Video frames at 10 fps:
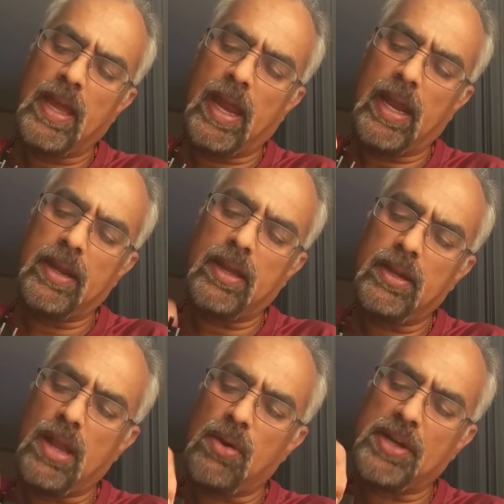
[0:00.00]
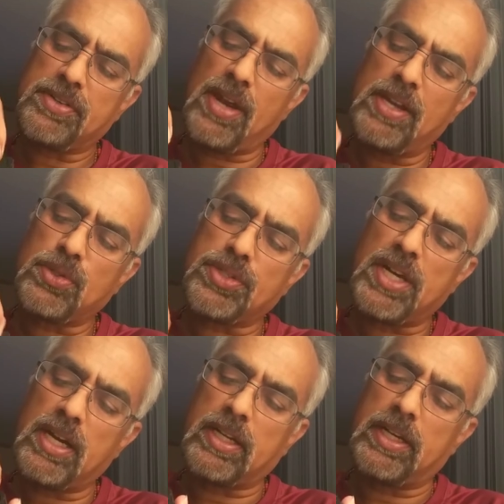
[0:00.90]
And now I try to
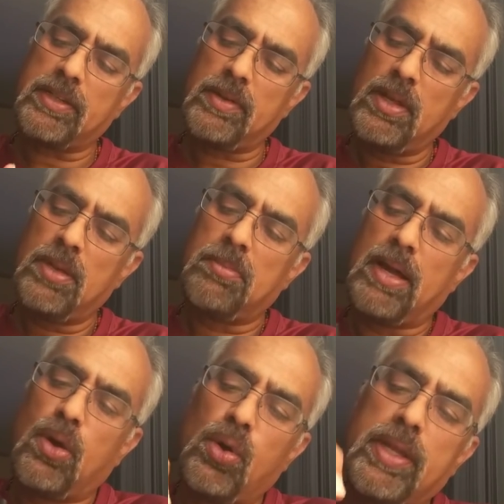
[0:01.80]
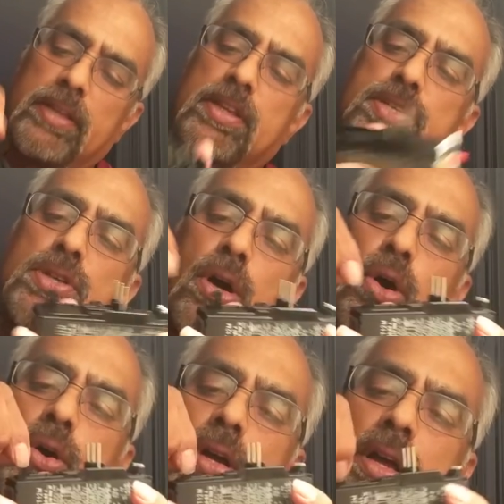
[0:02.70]
tug it by holding this
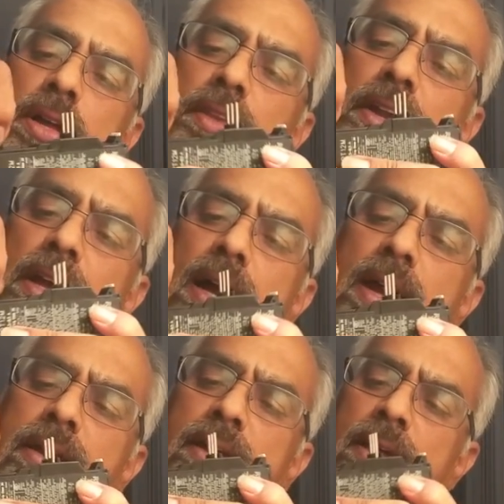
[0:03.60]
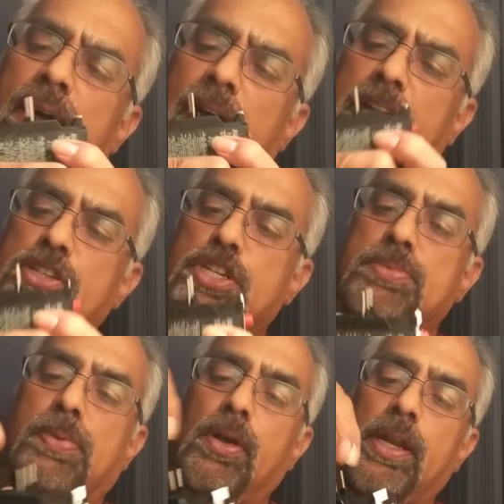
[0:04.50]
hook that I got. I can
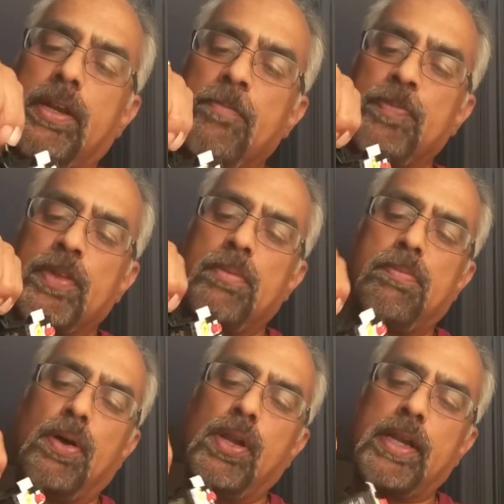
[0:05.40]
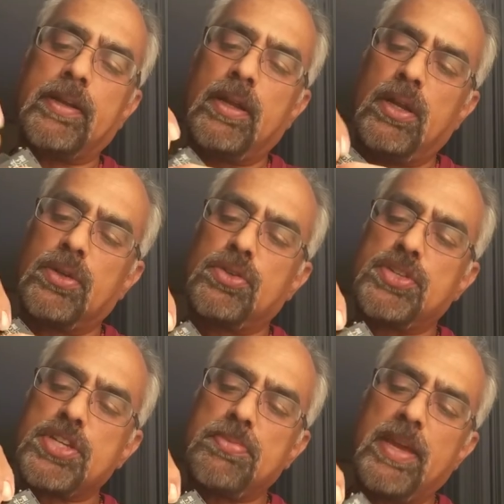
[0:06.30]
just pull it to
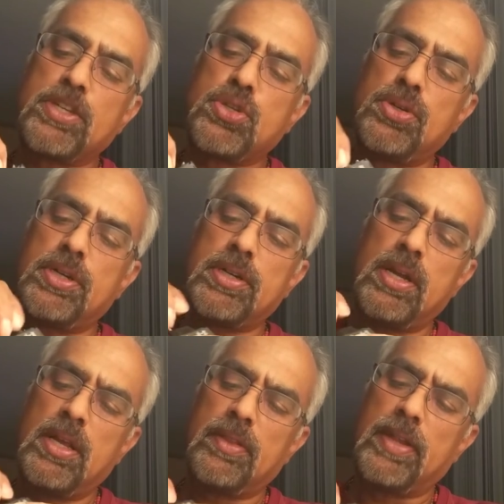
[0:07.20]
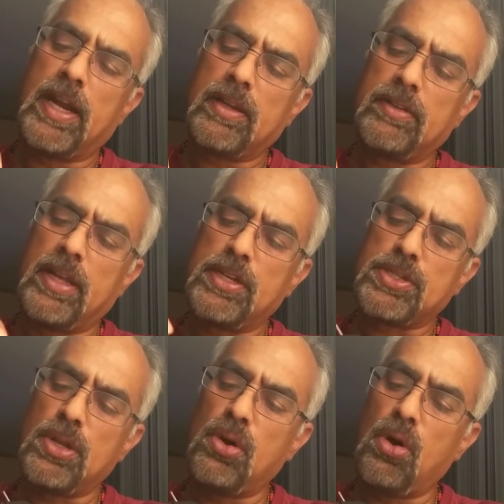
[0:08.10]
just make sure that there
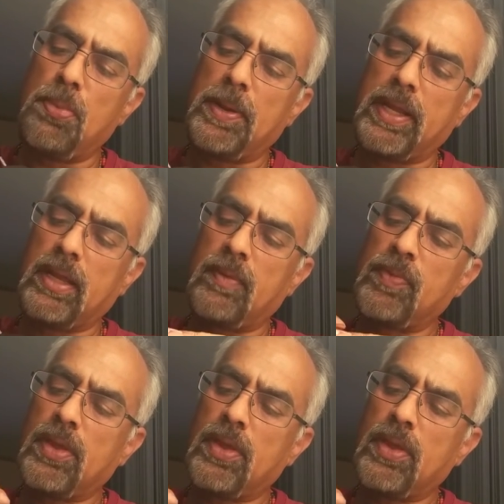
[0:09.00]
is no opening,